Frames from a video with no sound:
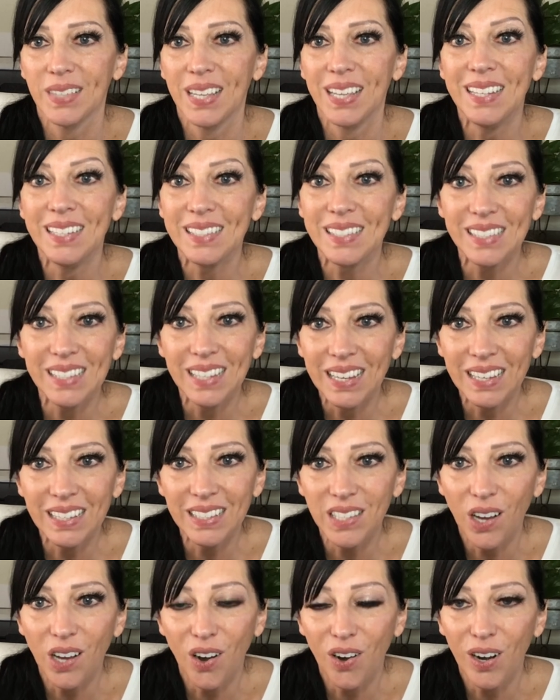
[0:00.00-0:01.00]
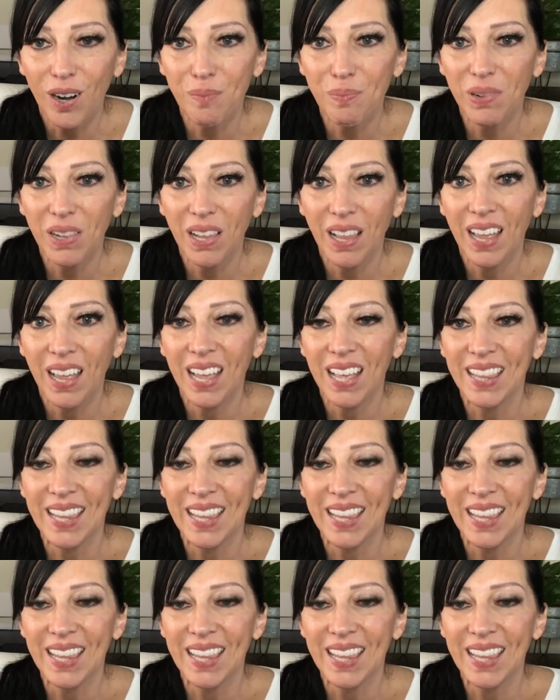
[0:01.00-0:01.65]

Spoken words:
instincts are at play,